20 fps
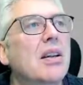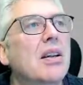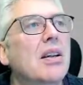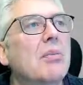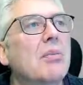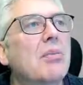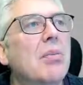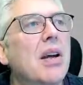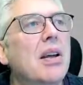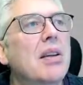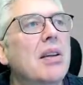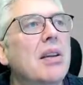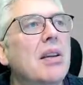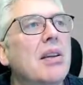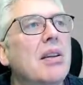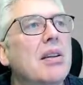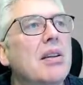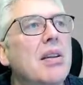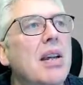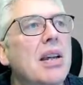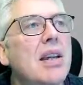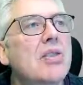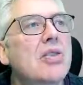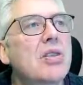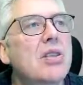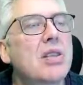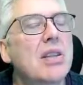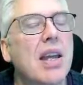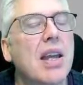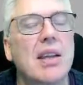My next
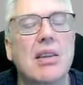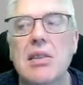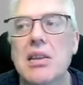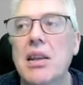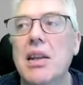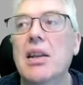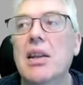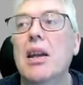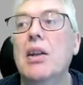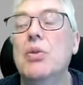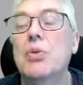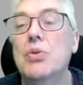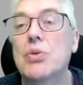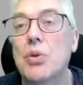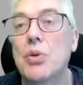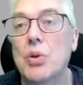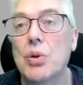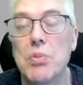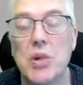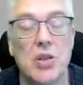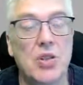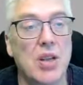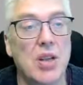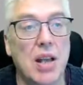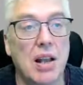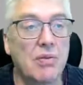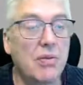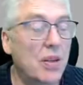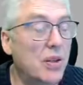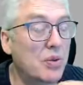state that I control
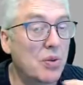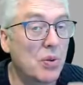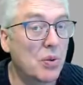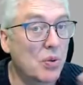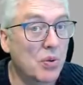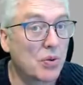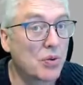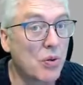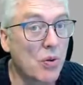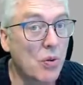myself, I do control